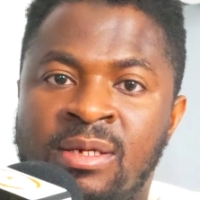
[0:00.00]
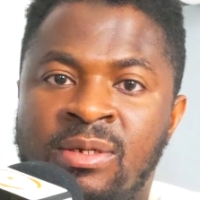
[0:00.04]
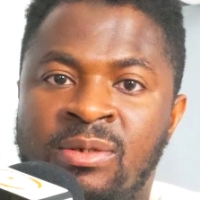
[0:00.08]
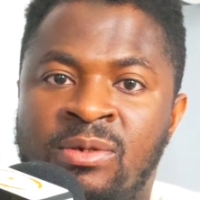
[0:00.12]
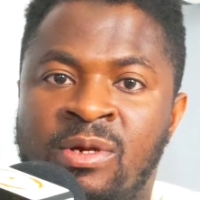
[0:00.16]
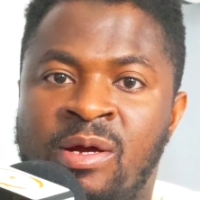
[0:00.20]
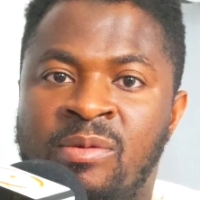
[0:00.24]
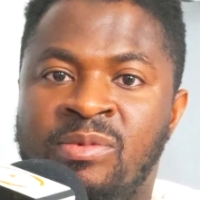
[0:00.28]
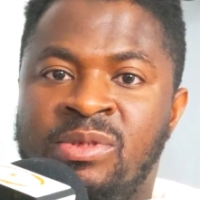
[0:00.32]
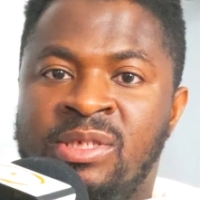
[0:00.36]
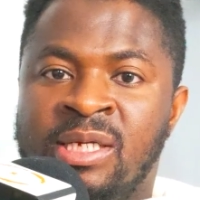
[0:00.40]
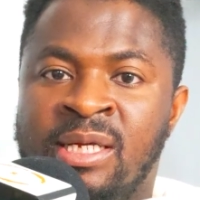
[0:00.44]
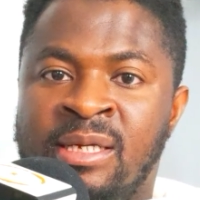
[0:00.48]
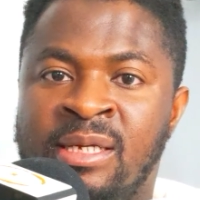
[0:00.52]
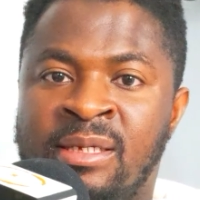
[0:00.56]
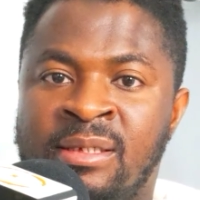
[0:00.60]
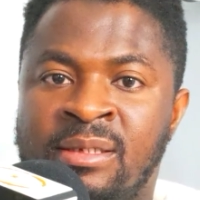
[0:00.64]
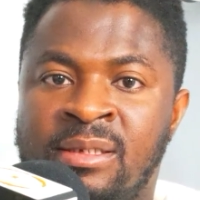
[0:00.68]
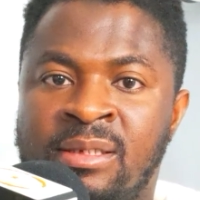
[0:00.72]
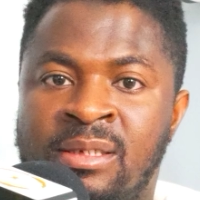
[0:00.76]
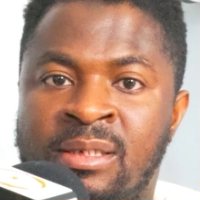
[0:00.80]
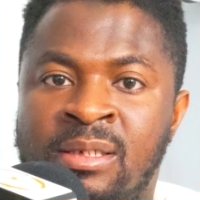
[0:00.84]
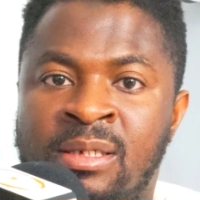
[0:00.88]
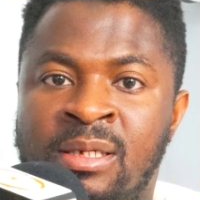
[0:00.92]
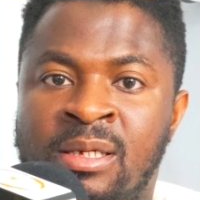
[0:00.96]
You know what I'm
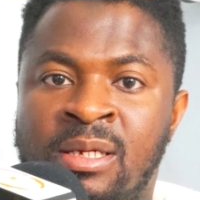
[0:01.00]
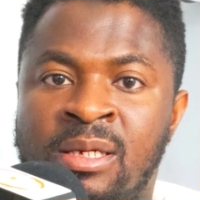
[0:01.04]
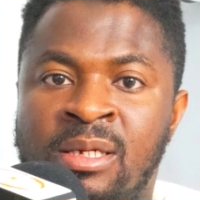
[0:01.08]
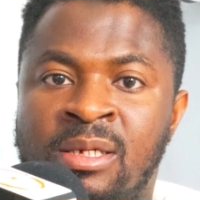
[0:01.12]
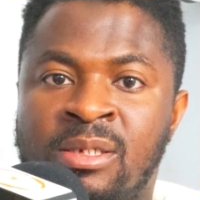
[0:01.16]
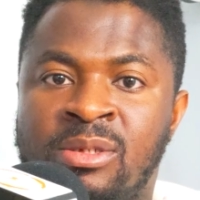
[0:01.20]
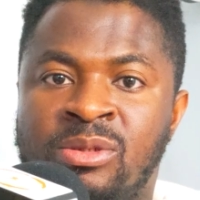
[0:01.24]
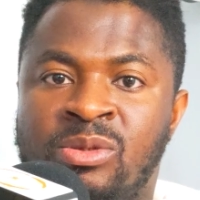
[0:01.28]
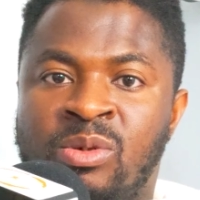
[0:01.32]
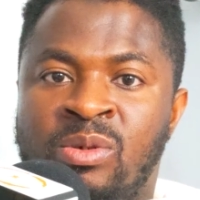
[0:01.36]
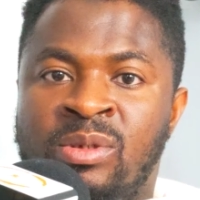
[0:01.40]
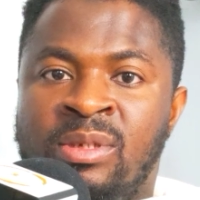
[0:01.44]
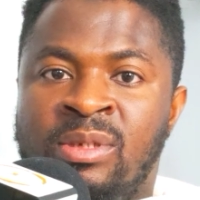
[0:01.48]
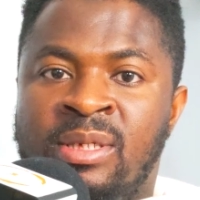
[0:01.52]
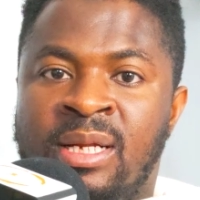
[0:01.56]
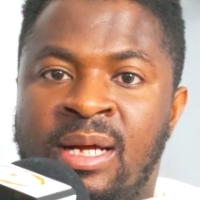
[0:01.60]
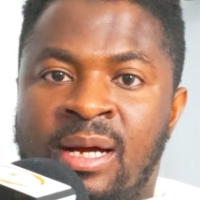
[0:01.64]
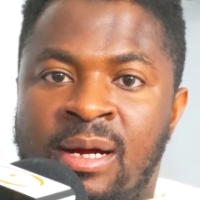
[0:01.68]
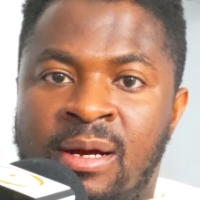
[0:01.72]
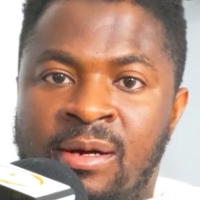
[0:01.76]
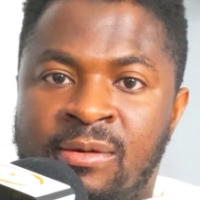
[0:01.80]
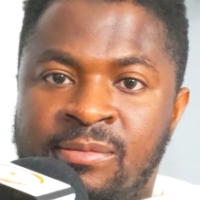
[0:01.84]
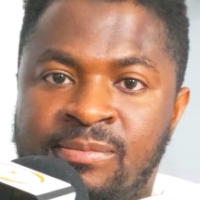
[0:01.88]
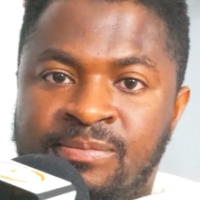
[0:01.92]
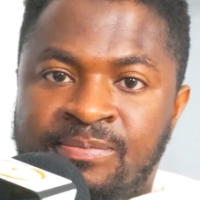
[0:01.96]
saying? So
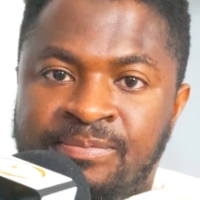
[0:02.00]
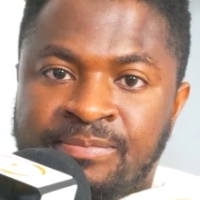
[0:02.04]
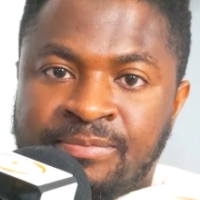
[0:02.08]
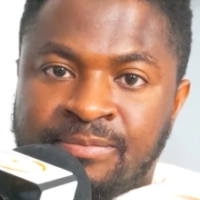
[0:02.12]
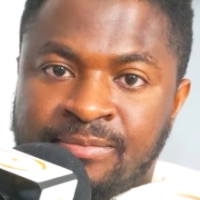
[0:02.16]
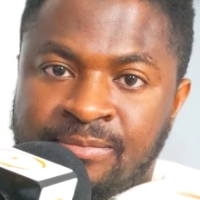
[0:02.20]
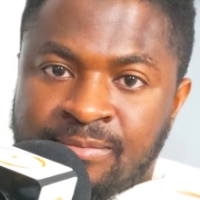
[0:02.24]
now,